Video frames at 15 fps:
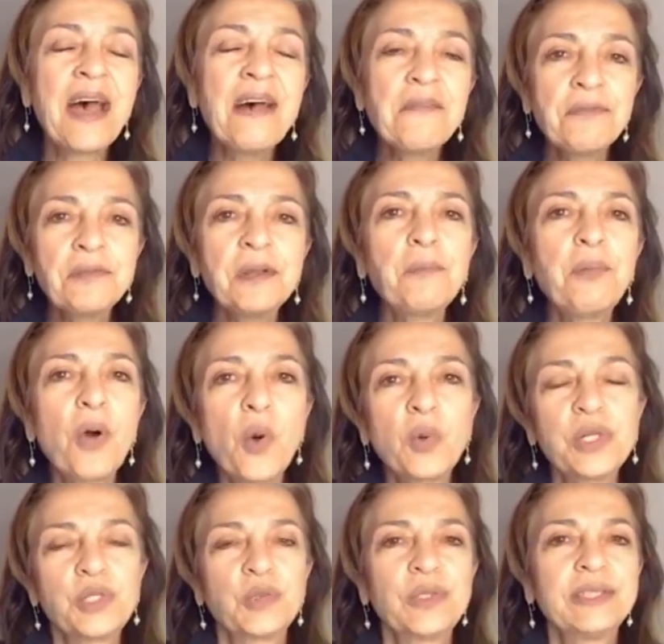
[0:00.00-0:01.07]
every
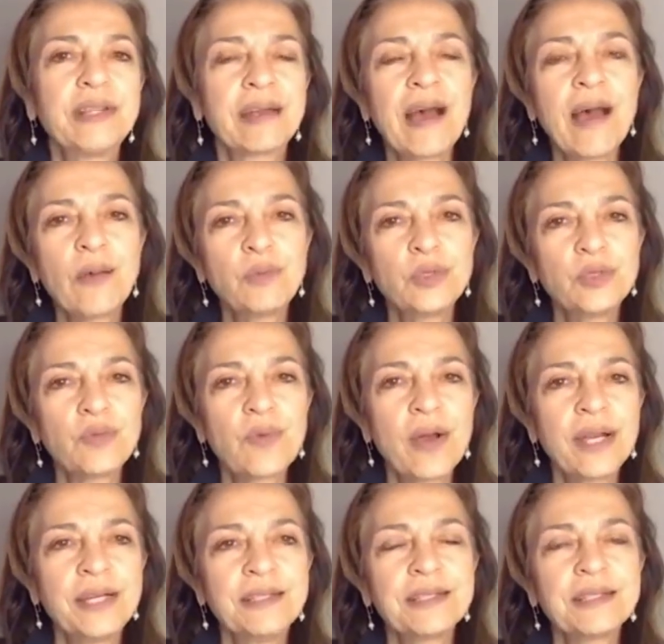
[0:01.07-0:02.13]
poetry that I would
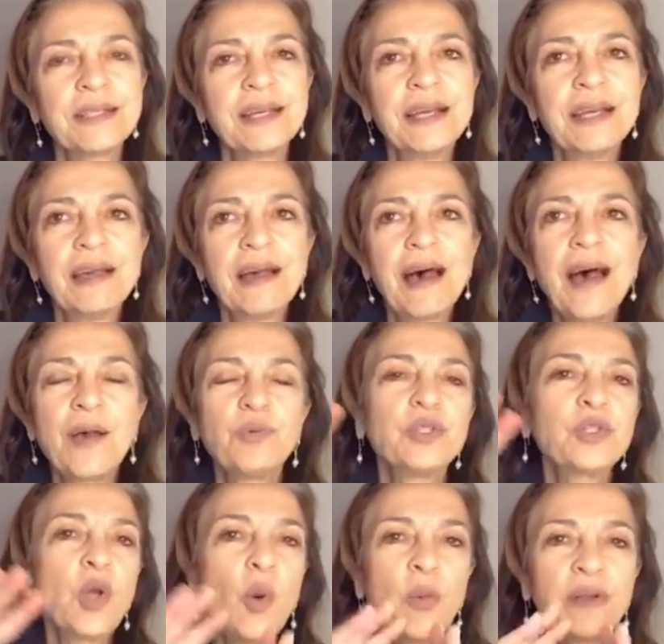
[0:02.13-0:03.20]
write, I
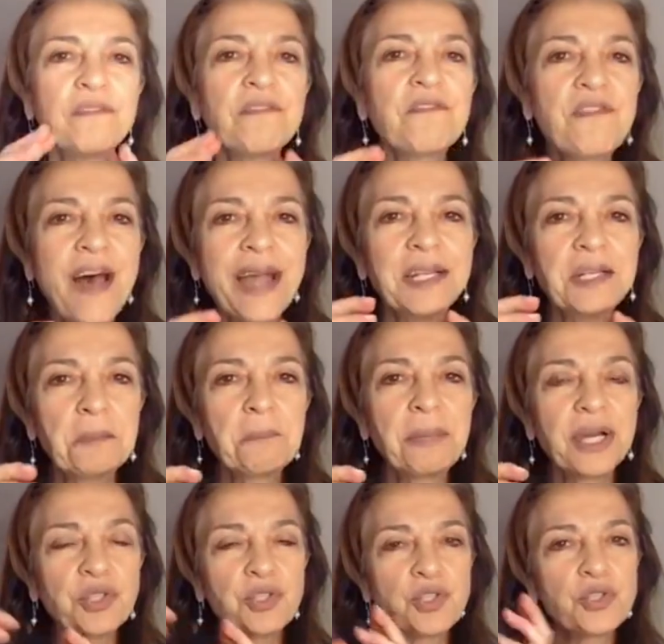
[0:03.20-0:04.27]
would go and find
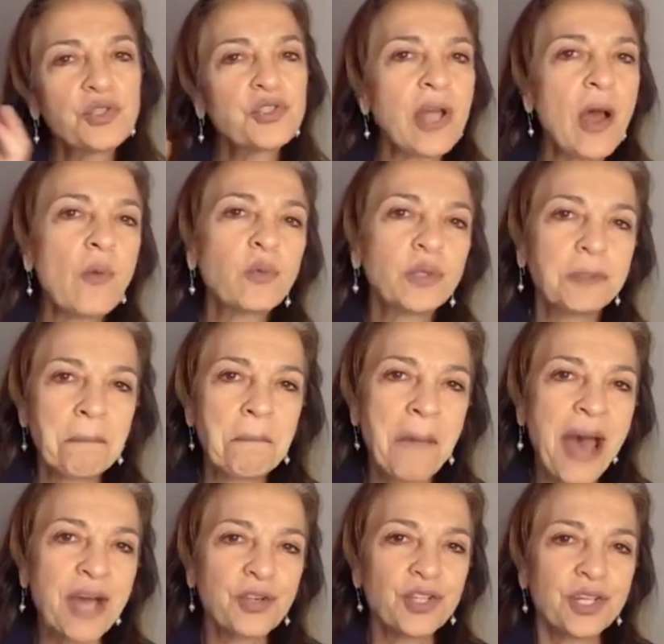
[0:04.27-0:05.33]
pictures that would
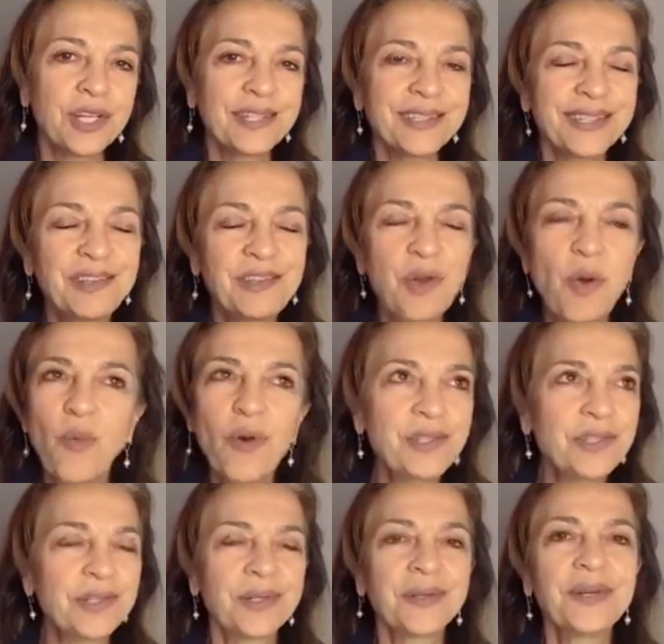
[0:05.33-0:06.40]
match it. No
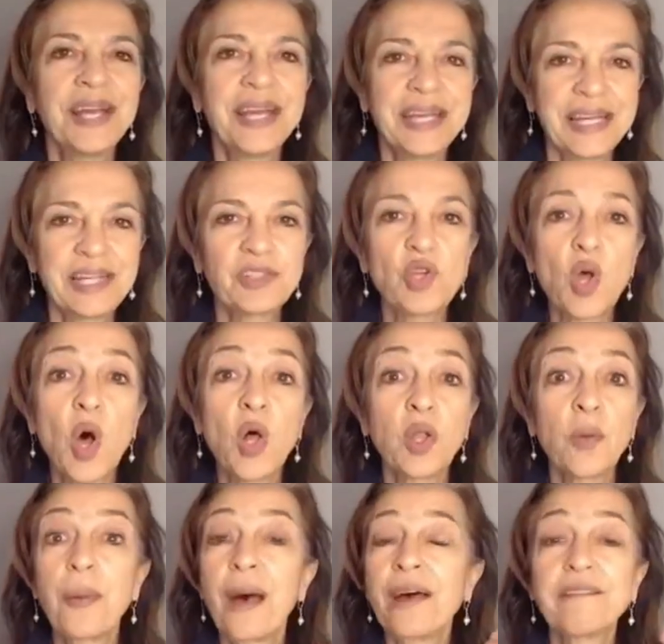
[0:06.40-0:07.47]
wonder it's all
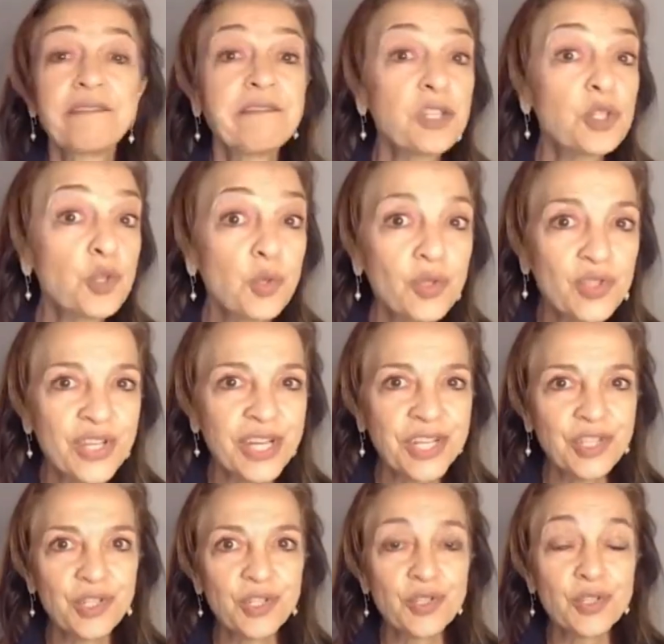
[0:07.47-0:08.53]
about
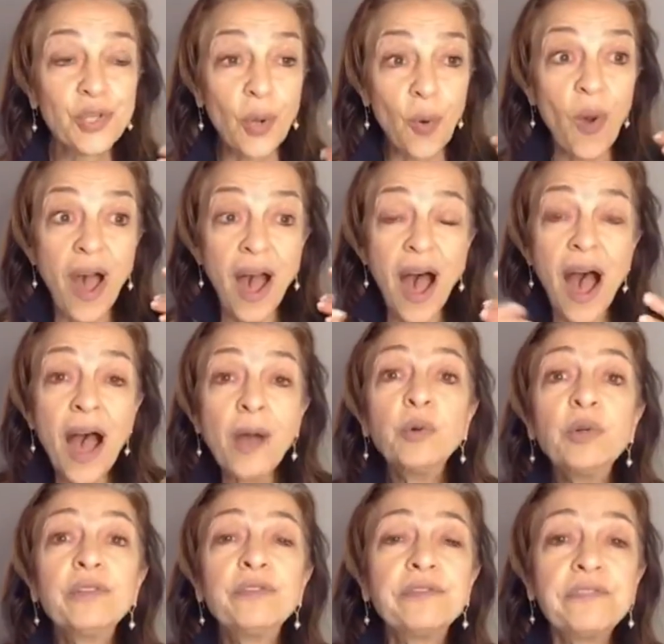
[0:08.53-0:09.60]
visualization. So I
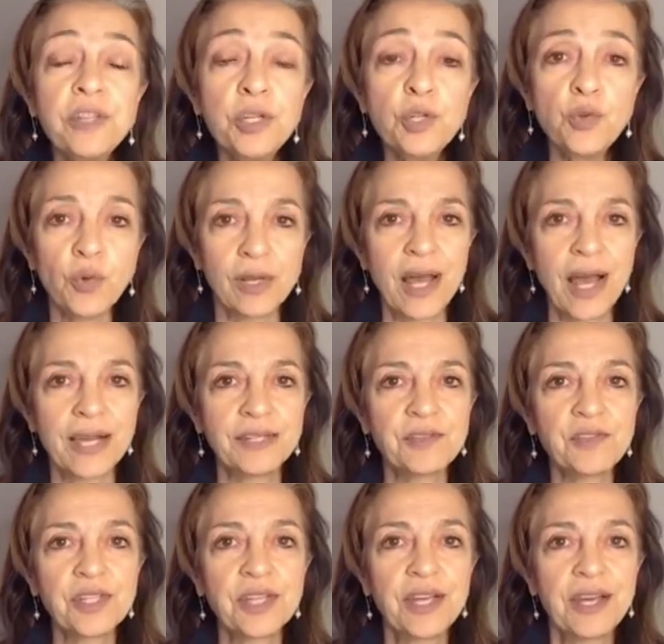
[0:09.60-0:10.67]
would
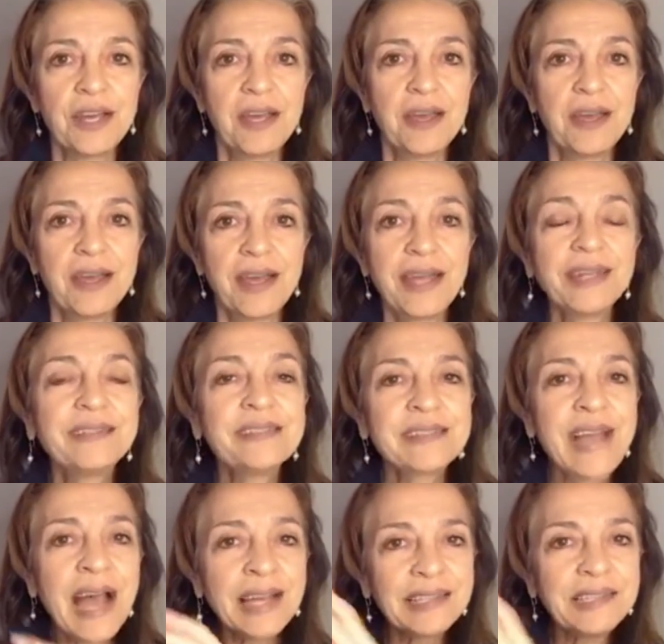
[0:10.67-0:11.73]
visualize
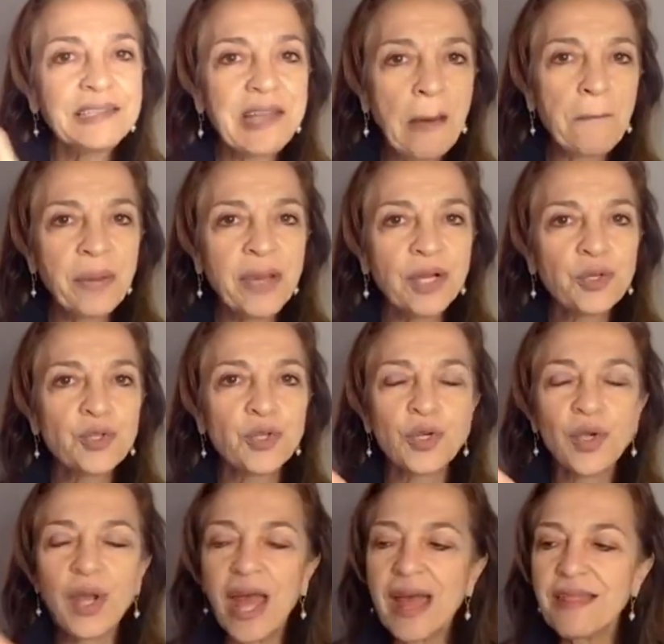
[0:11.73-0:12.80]
exactly that
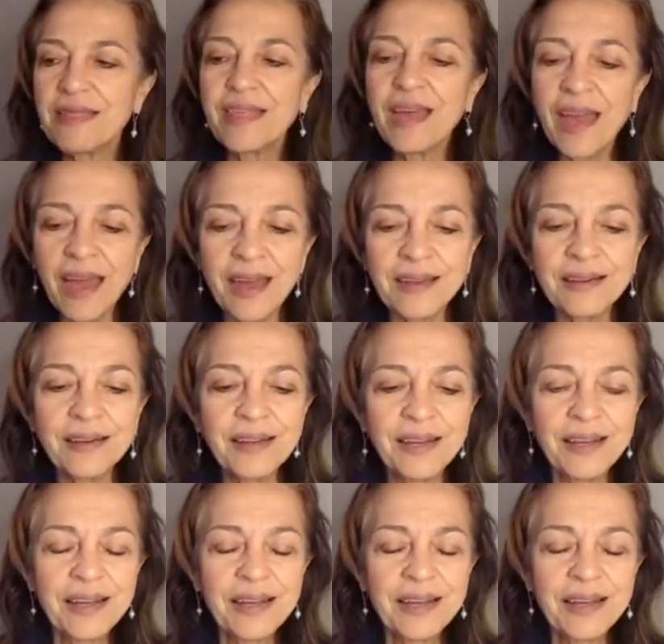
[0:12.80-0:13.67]
picture and then